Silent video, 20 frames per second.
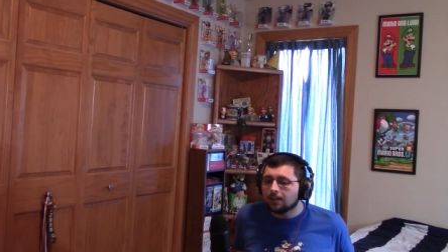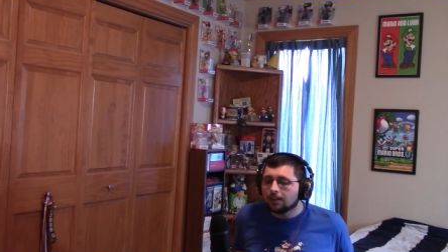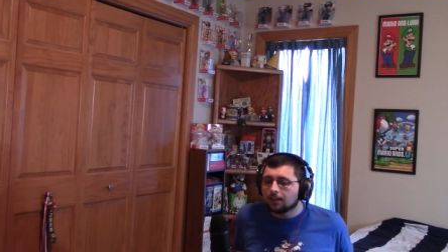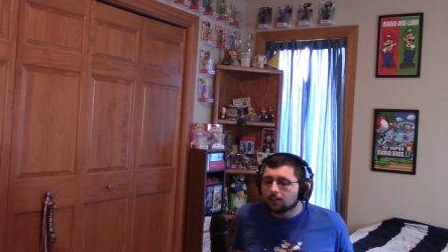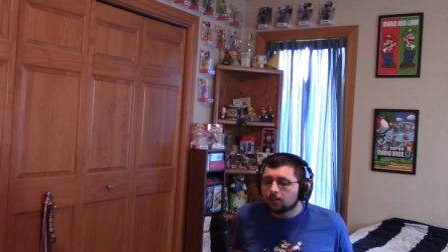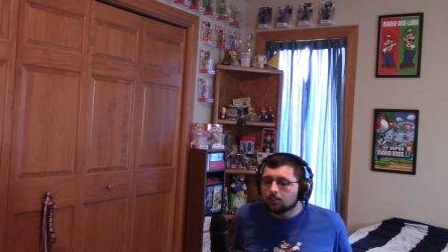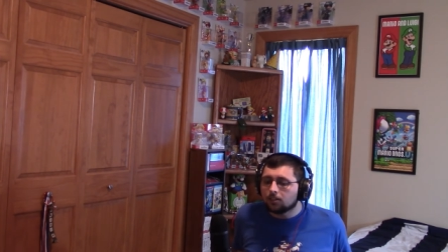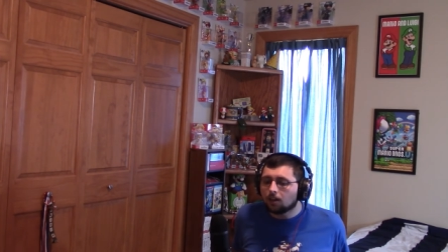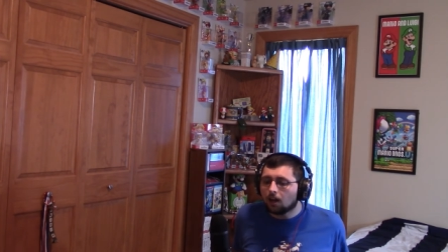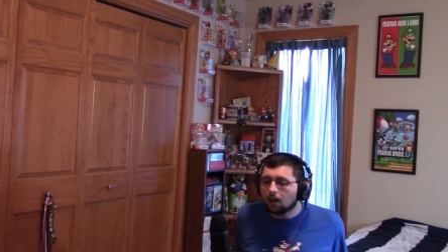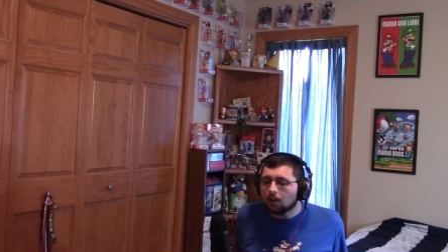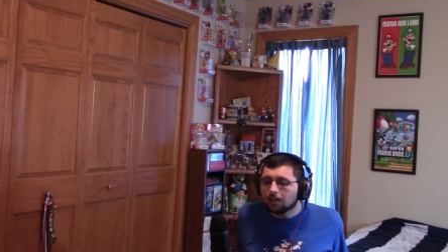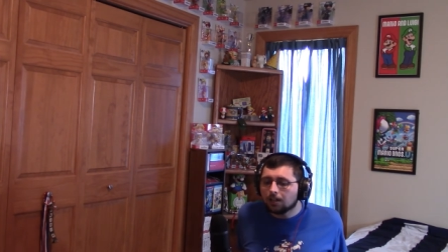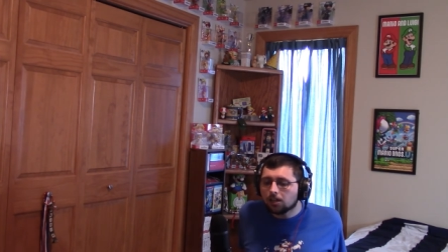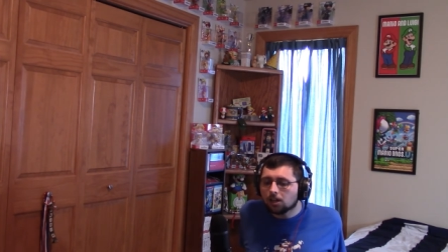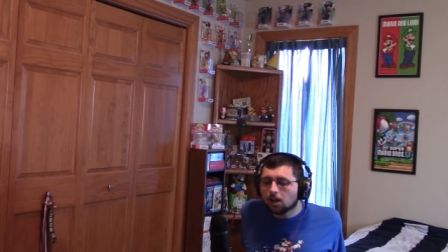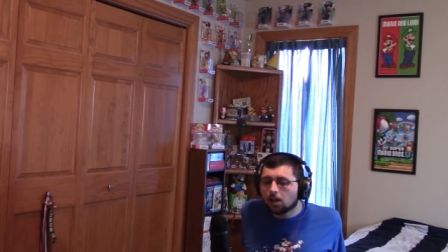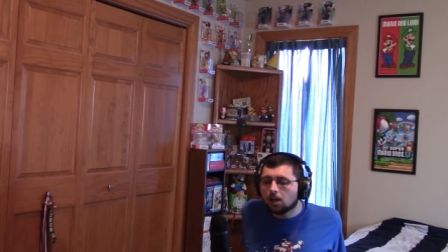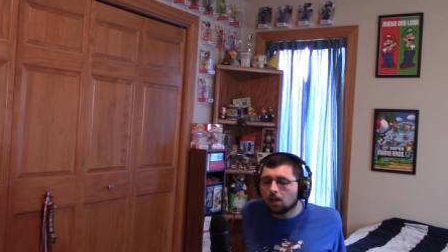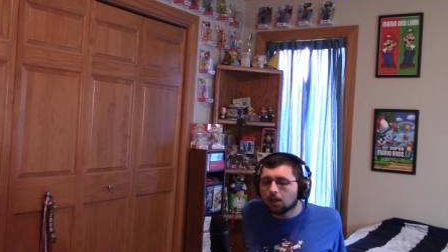Donkey
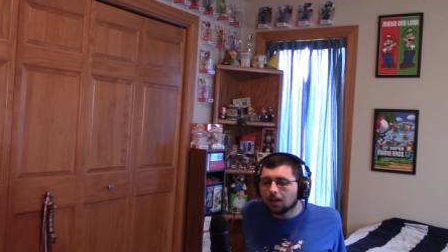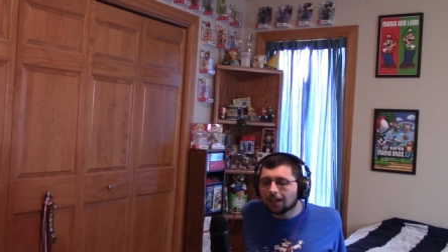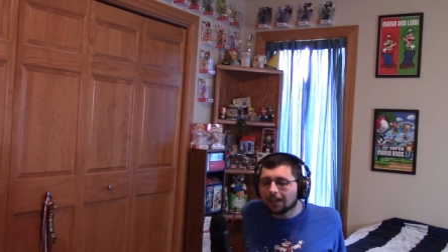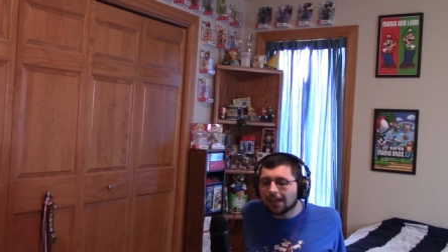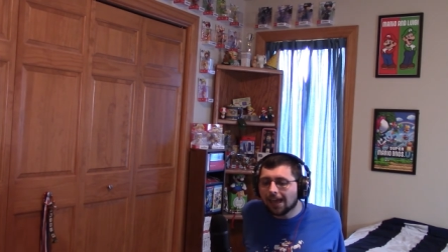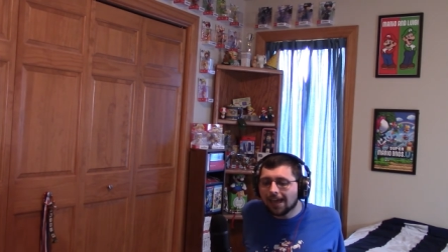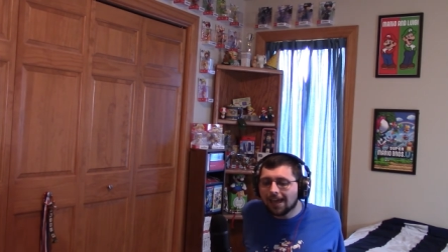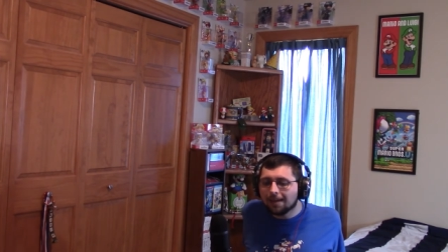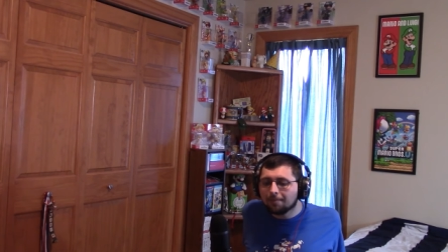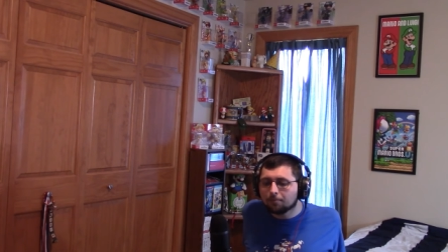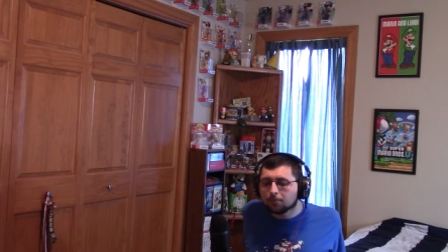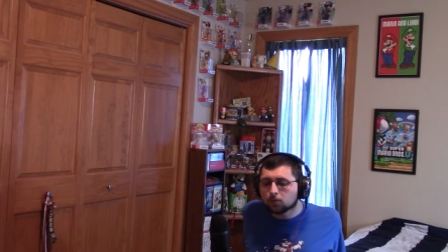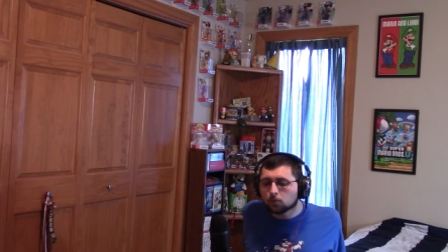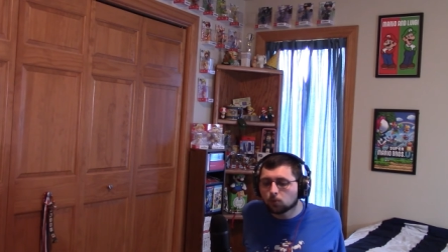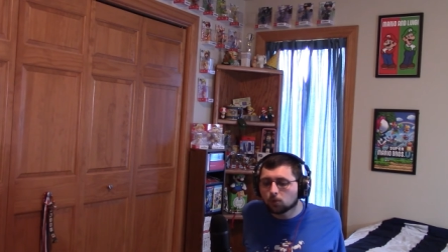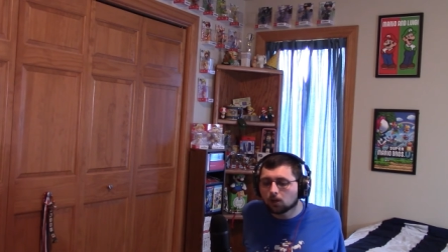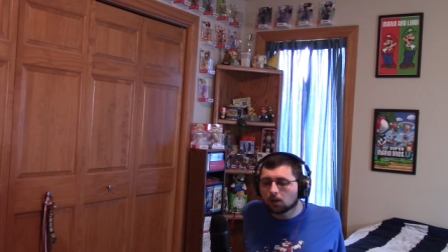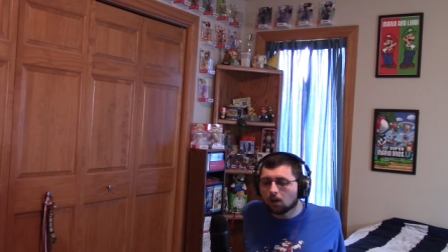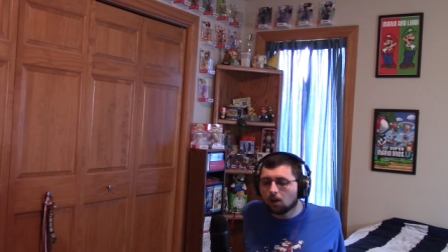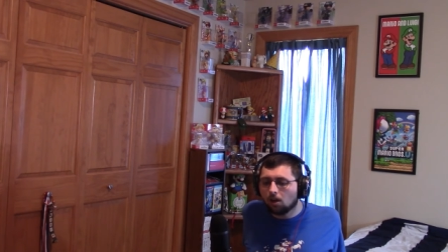Kong games
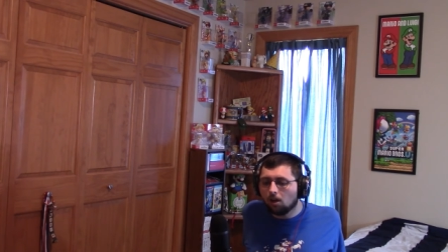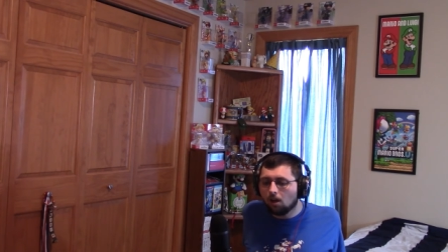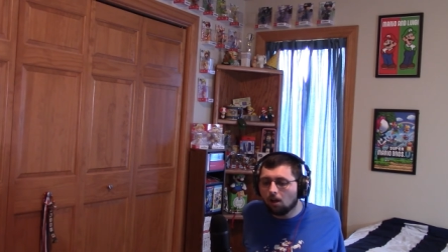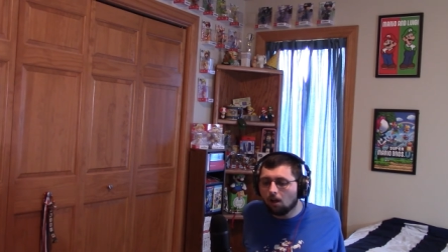were